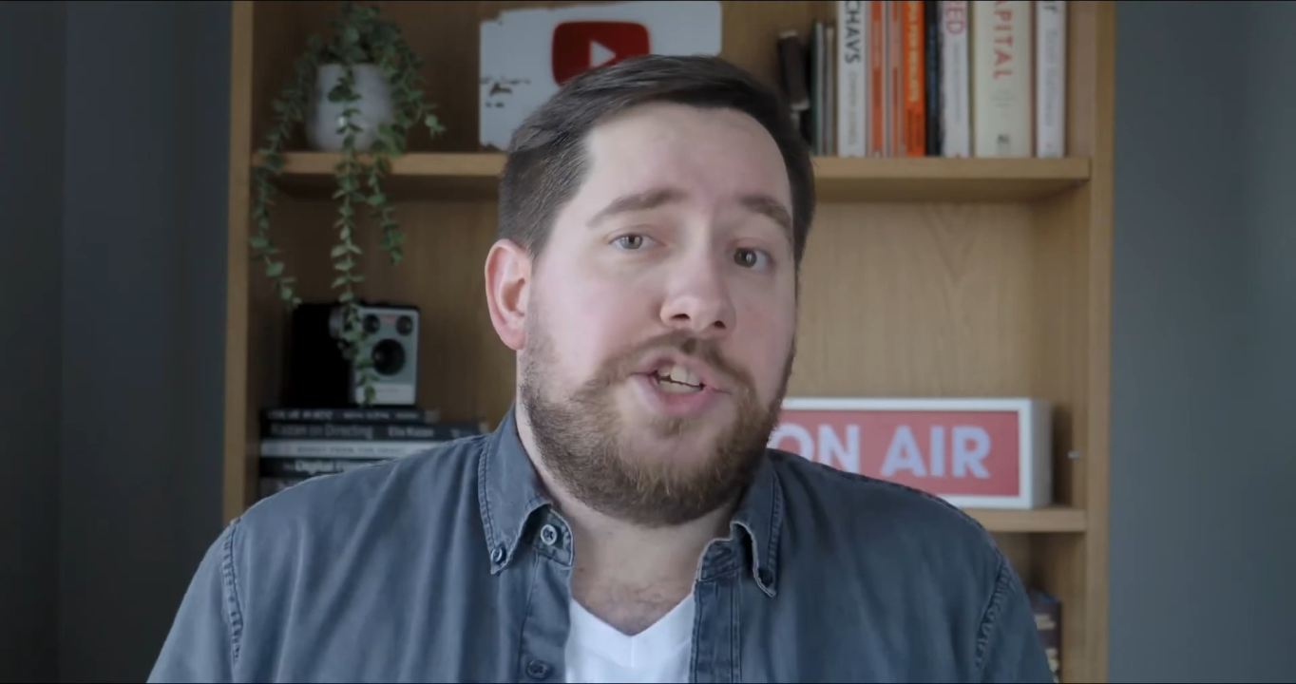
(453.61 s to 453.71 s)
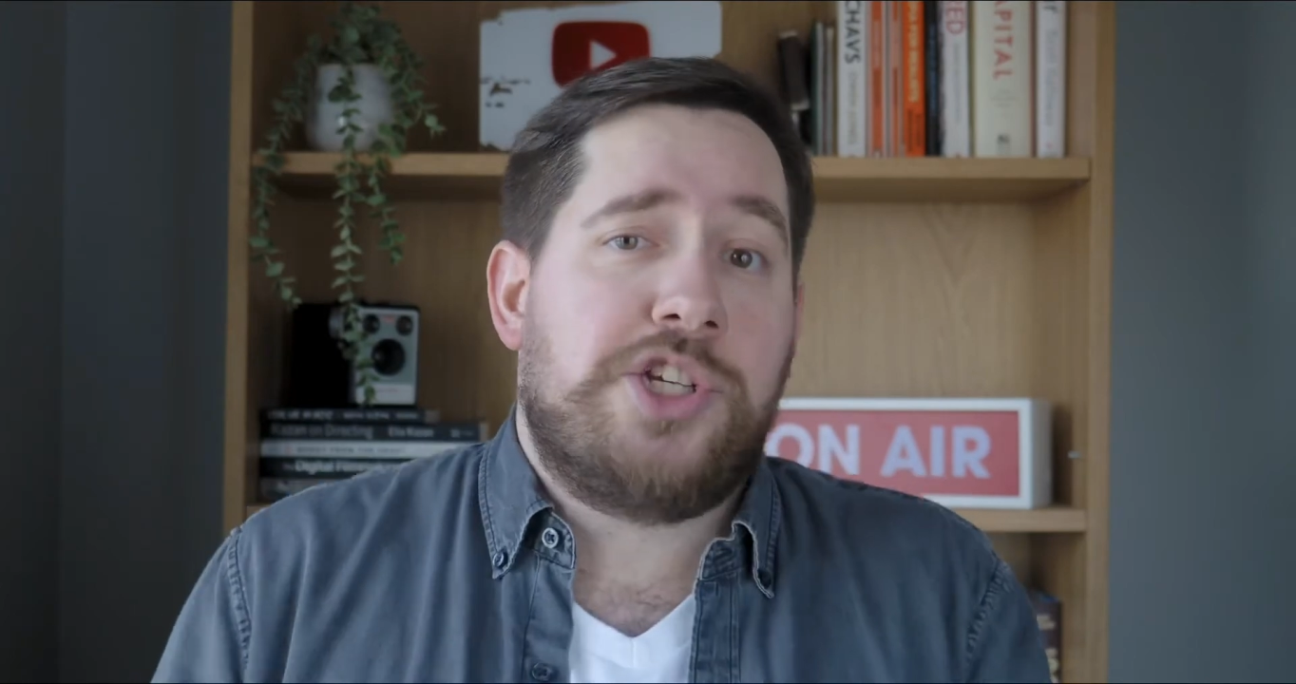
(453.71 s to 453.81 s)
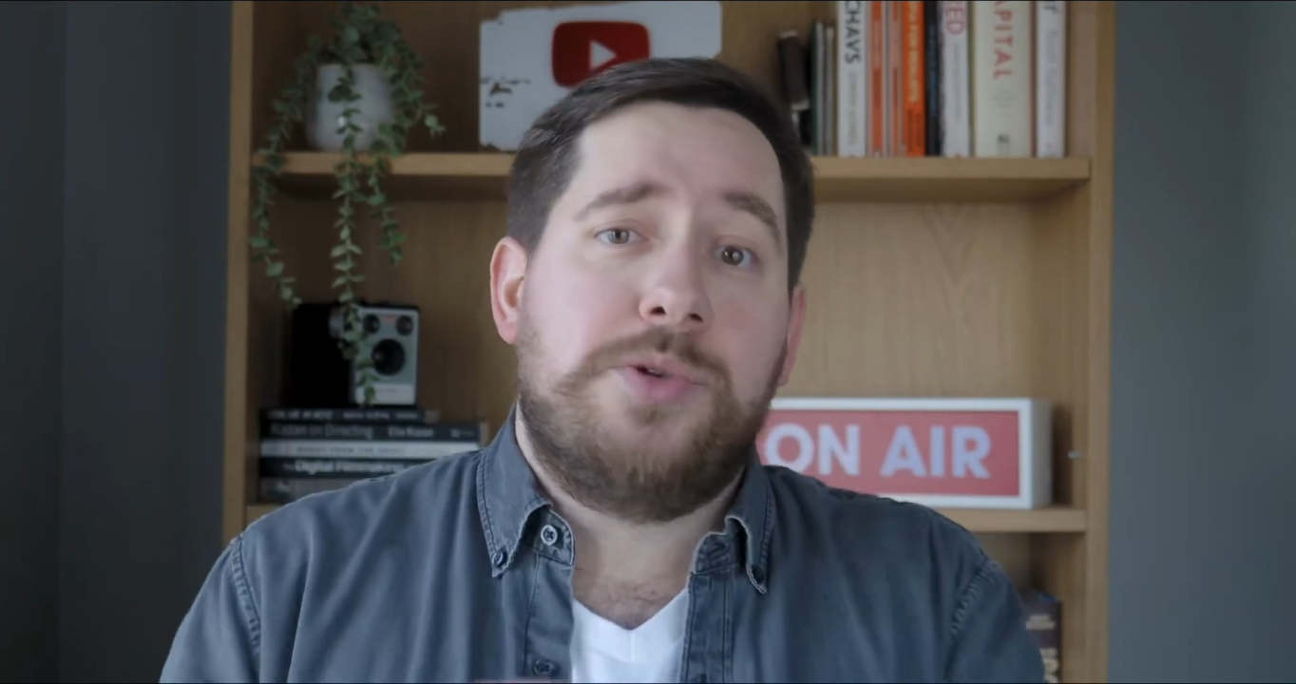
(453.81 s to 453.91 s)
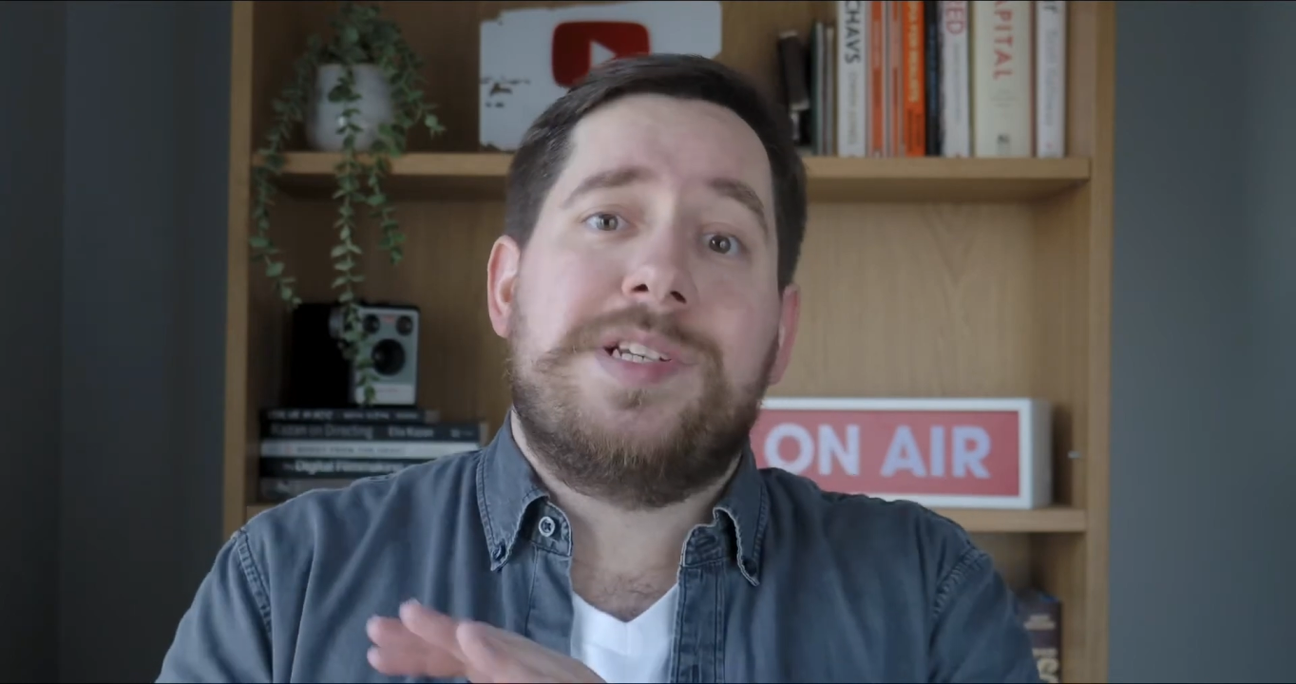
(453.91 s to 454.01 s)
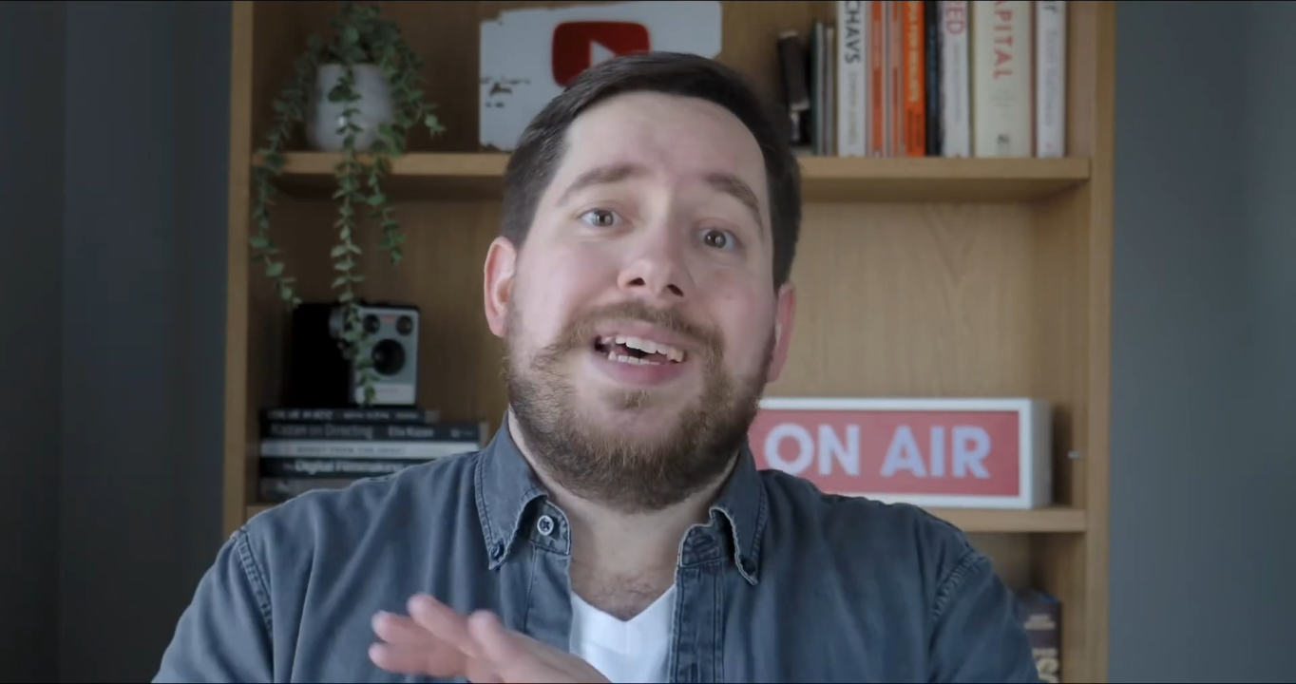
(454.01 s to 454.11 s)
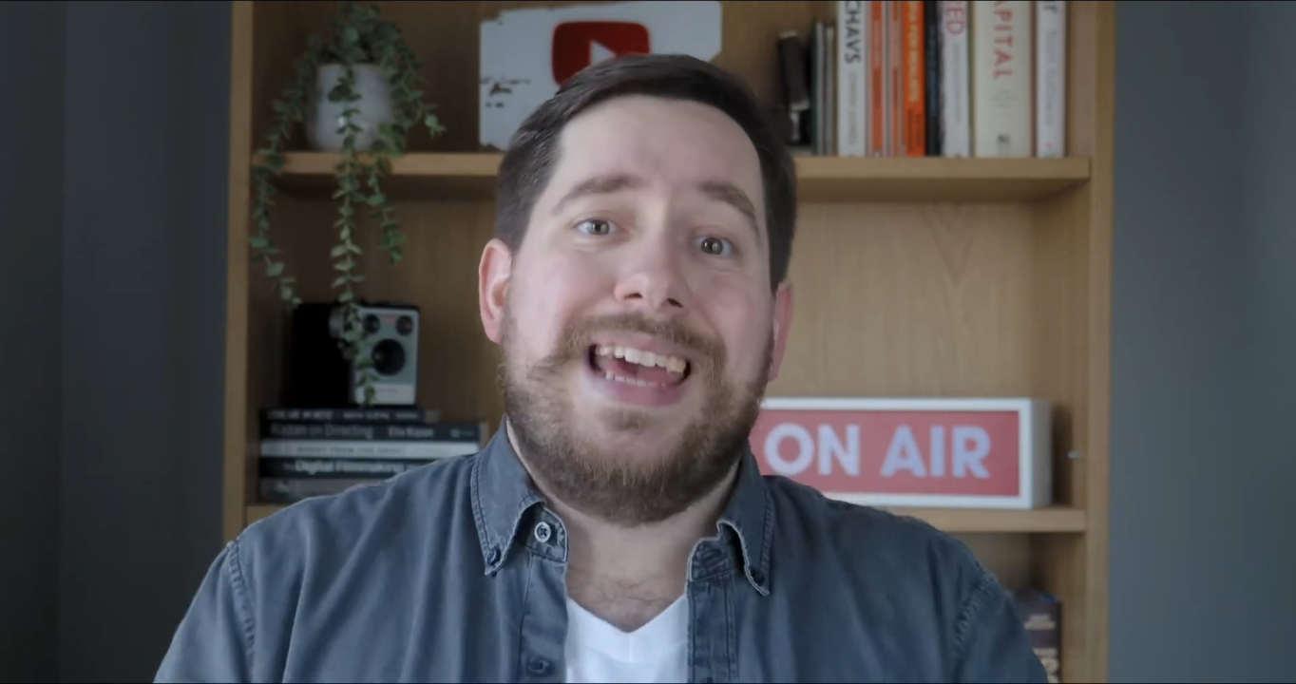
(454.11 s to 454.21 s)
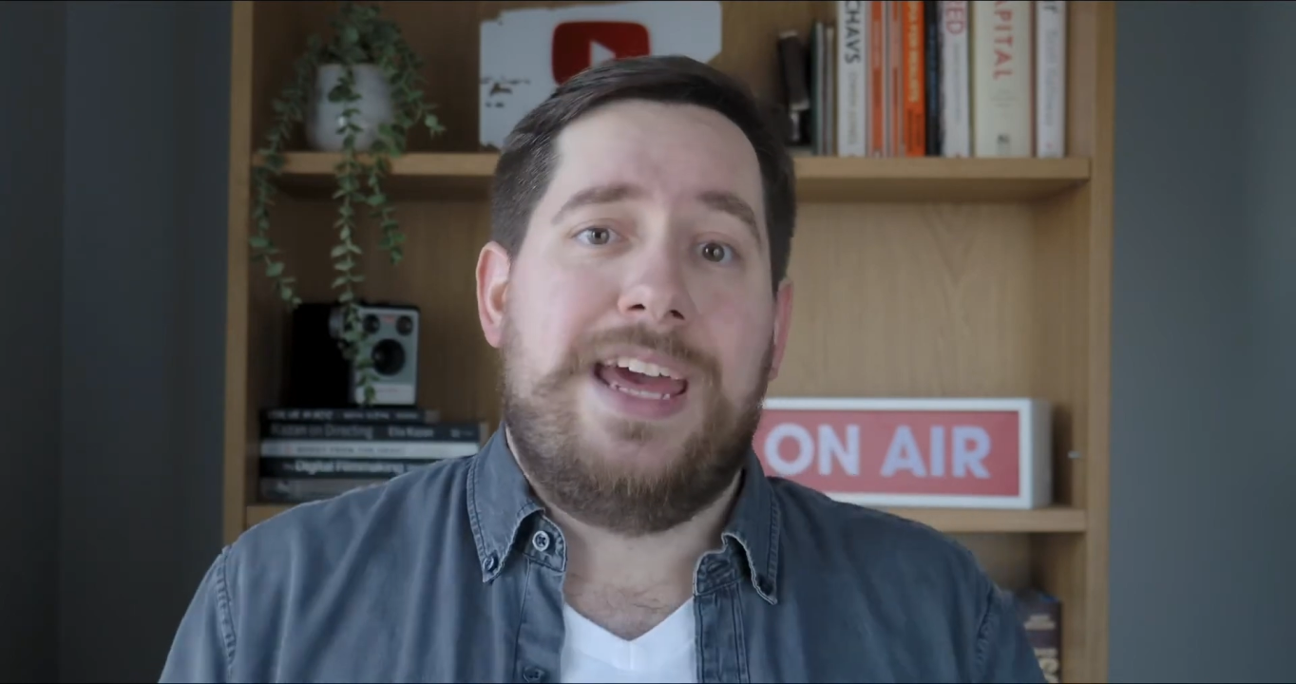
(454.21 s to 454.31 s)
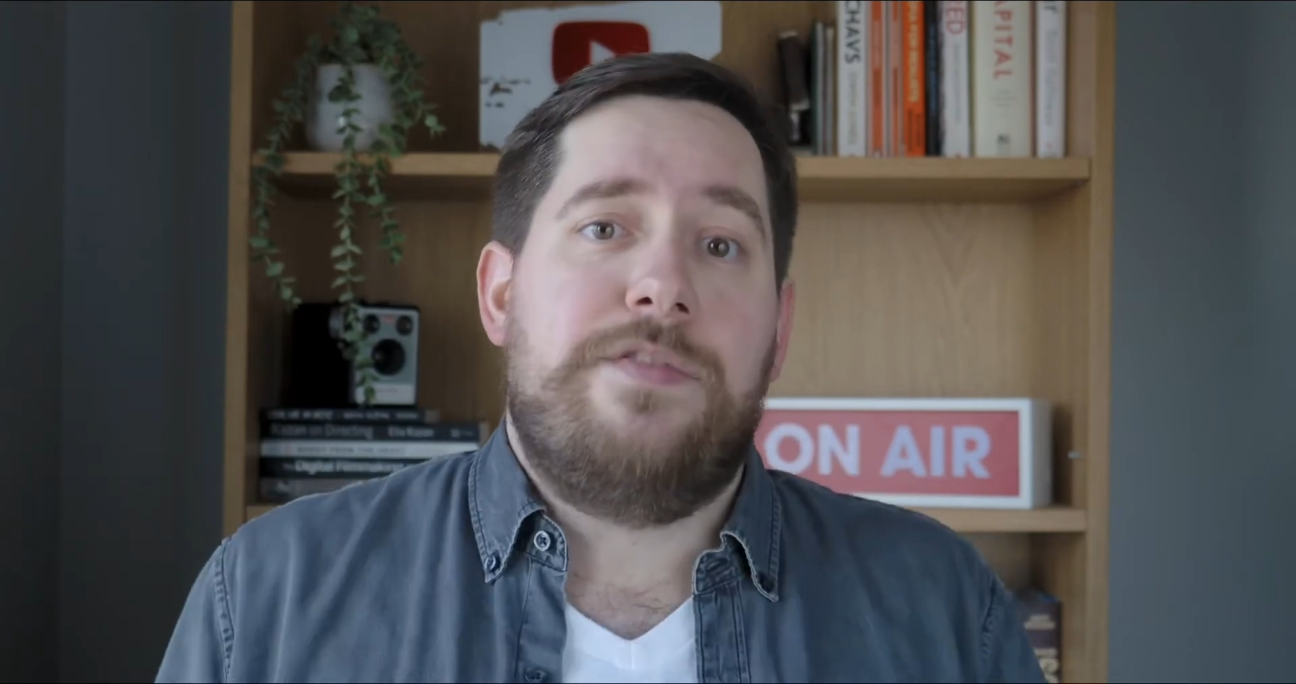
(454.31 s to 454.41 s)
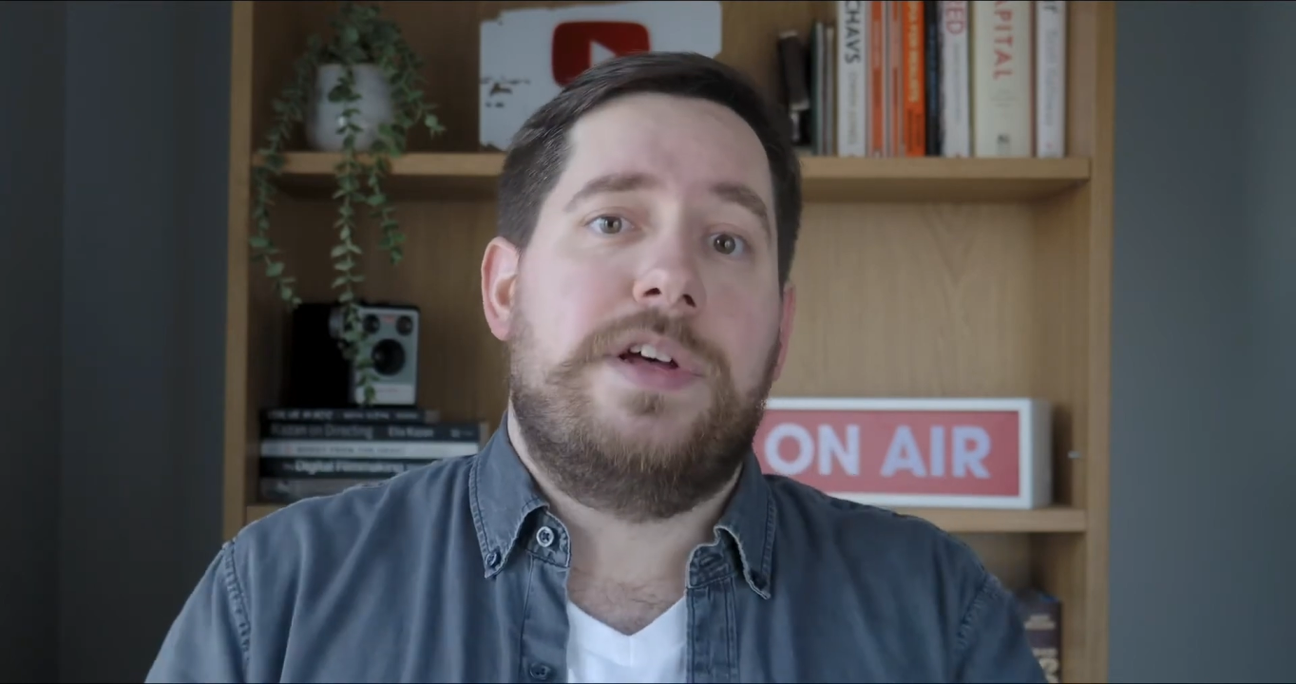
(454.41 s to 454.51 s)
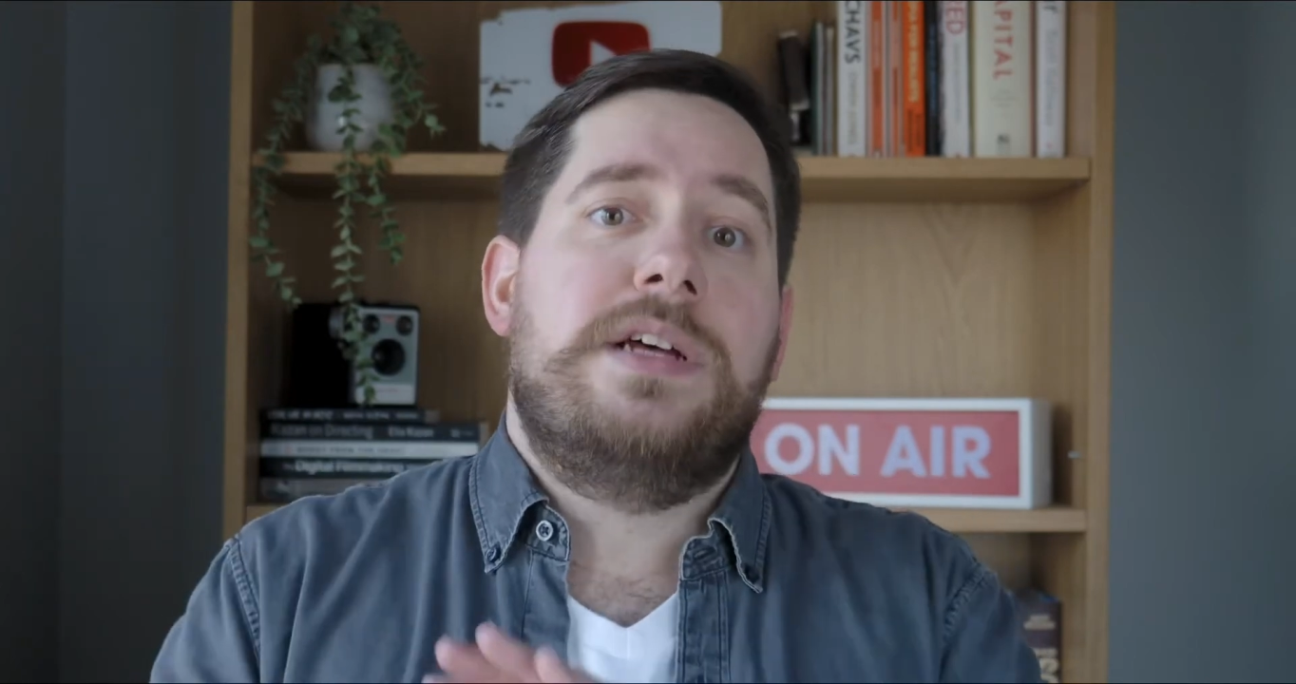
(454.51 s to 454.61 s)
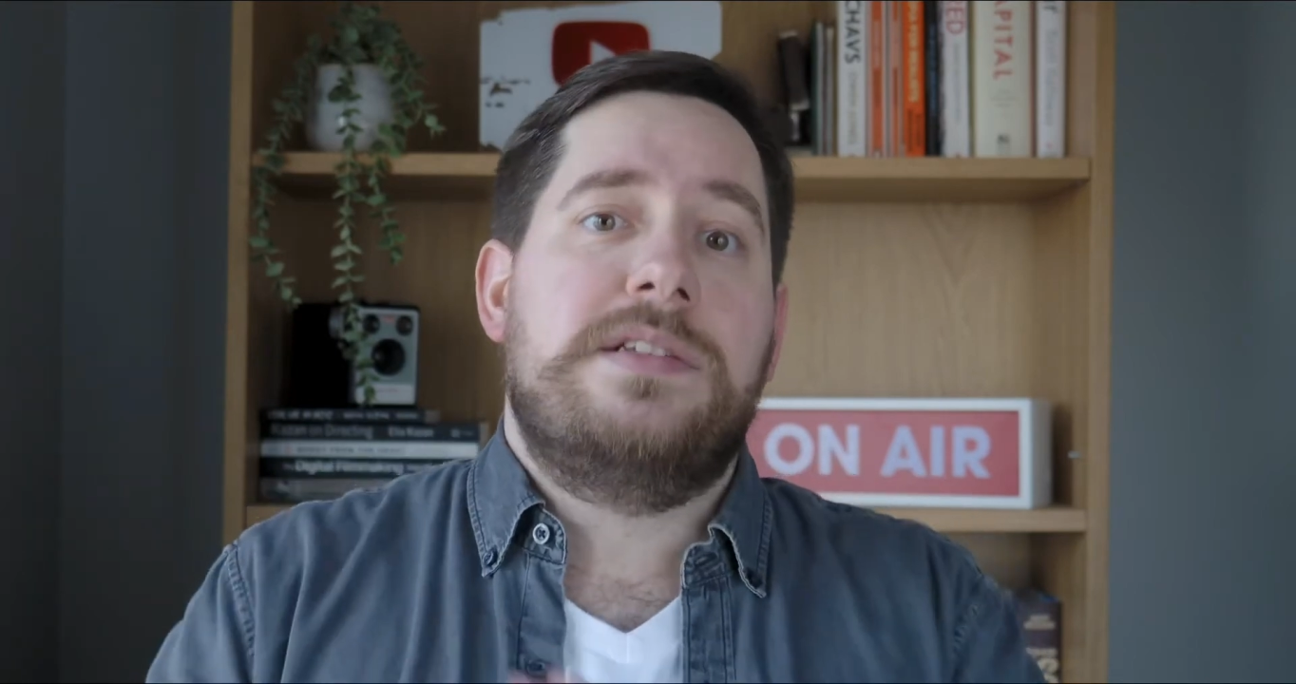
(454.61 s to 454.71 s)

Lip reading: shooter ever